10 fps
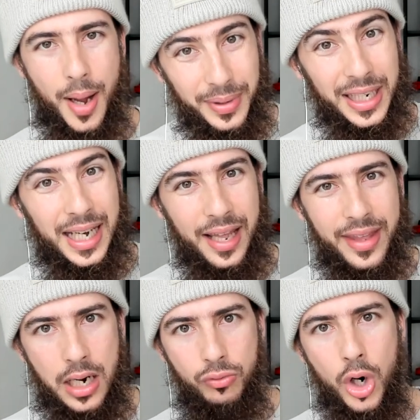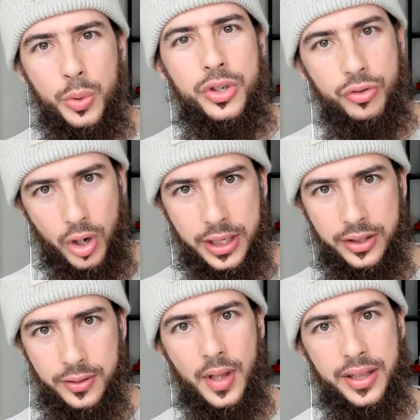I'm going to get that row
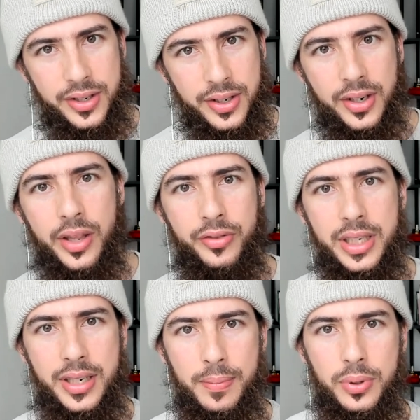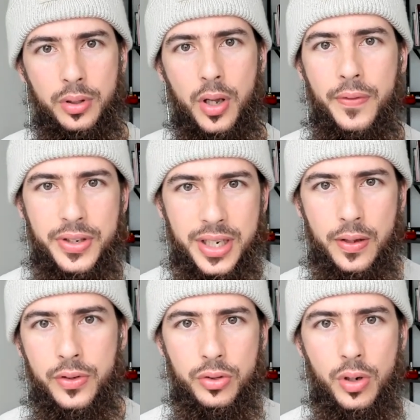straight. And this is another example of
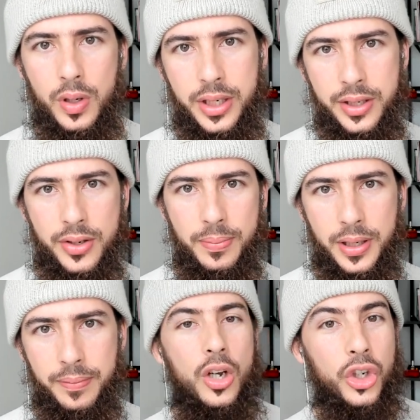self-control and discipline.